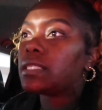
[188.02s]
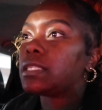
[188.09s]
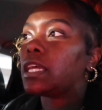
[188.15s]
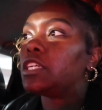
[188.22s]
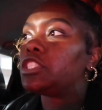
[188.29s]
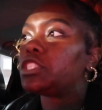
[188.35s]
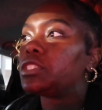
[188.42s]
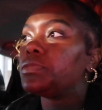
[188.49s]

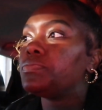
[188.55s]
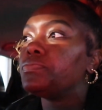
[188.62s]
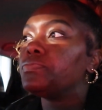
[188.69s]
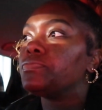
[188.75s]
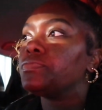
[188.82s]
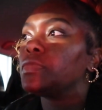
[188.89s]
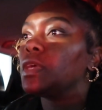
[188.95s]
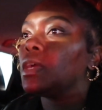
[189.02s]
Station
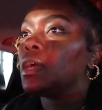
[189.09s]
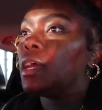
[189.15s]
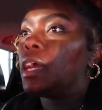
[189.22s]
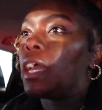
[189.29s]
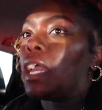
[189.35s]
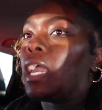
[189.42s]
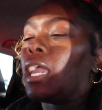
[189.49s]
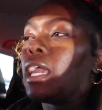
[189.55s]

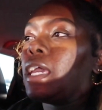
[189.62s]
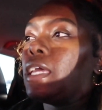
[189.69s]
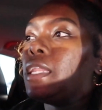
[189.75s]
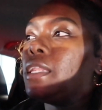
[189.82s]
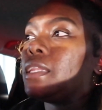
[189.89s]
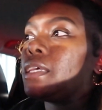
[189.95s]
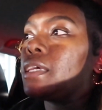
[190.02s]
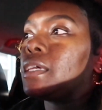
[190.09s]

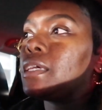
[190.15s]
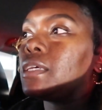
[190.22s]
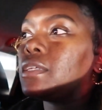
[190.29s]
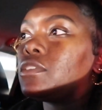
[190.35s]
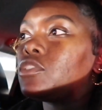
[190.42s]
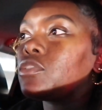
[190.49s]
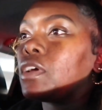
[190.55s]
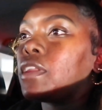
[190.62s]

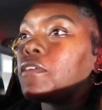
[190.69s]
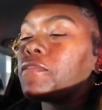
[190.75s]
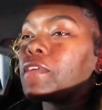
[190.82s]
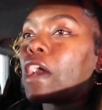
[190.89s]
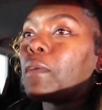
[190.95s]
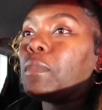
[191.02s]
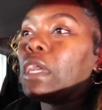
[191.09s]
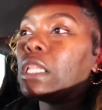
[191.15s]
and trying to
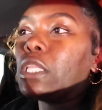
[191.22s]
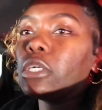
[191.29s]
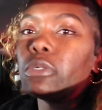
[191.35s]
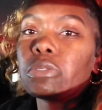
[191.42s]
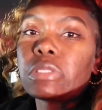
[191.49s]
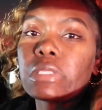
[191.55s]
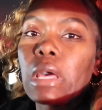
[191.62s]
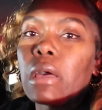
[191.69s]
find me a
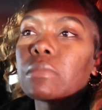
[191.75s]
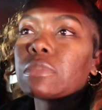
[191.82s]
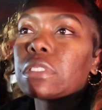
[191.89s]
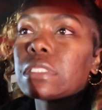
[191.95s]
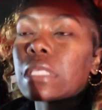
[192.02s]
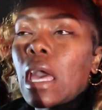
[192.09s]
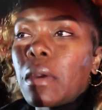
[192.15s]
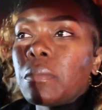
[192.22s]
little something
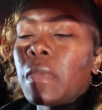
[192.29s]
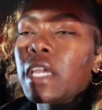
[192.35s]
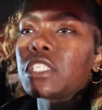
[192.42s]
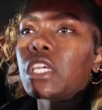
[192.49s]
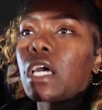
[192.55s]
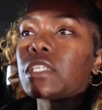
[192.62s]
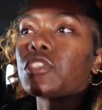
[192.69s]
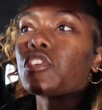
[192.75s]
something as
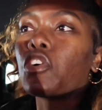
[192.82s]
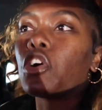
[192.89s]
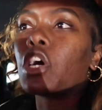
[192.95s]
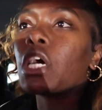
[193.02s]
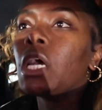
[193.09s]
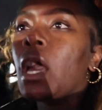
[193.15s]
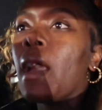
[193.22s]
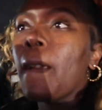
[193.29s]
y'all
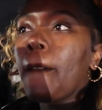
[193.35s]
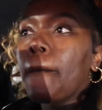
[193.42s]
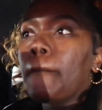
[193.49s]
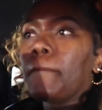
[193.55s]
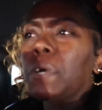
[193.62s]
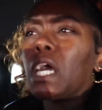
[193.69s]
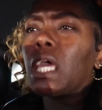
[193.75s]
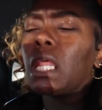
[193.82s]
saw.
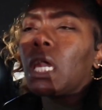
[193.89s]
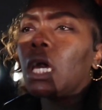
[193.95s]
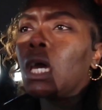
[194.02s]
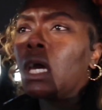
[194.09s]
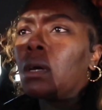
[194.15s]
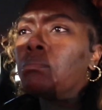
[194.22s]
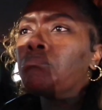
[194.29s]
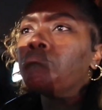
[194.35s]
But
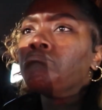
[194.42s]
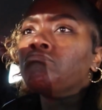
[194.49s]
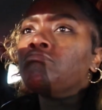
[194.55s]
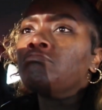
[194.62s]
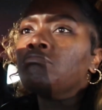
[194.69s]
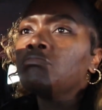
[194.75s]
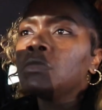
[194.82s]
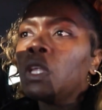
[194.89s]

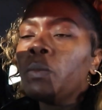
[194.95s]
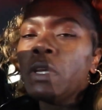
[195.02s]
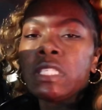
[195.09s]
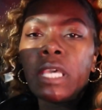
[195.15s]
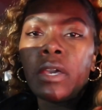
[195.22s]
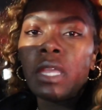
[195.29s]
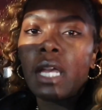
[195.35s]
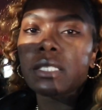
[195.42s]
um let me
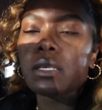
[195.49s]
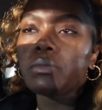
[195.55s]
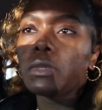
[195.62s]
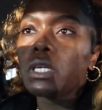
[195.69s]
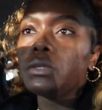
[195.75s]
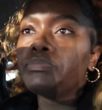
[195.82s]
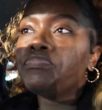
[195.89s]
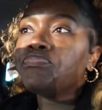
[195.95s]
tell y'all
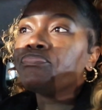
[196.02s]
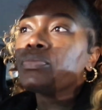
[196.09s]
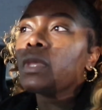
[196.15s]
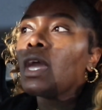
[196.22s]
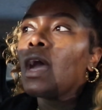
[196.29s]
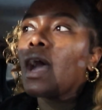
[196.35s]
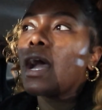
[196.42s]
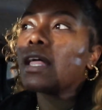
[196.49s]

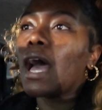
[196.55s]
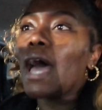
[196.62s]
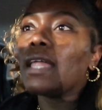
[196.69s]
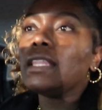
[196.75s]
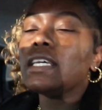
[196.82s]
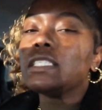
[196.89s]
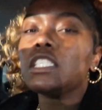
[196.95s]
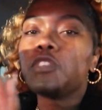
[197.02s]
something. I,
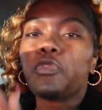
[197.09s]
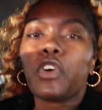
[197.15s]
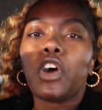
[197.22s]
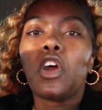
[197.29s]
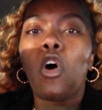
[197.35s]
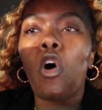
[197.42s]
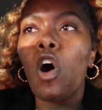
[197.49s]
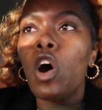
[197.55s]
this is
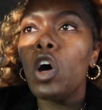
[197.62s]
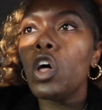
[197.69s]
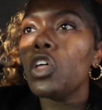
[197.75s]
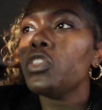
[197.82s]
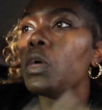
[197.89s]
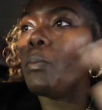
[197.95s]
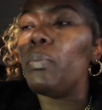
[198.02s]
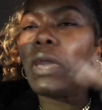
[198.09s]
for
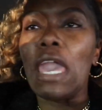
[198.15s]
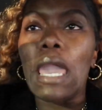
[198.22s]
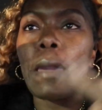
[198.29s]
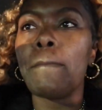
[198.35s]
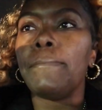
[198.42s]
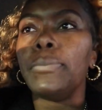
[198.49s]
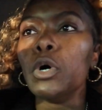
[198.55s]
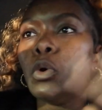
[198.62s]
all the
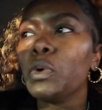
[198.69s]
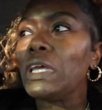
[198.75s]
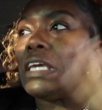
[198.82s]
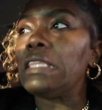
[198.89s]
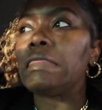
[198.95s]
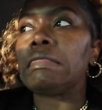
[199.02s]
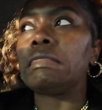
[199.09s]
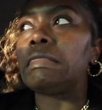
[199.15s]
big
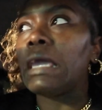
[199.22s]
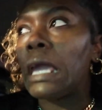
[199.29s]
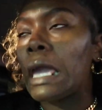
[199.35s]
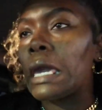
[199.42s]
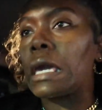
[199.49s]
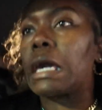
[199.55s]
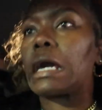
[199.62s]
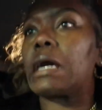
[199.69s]
booty thick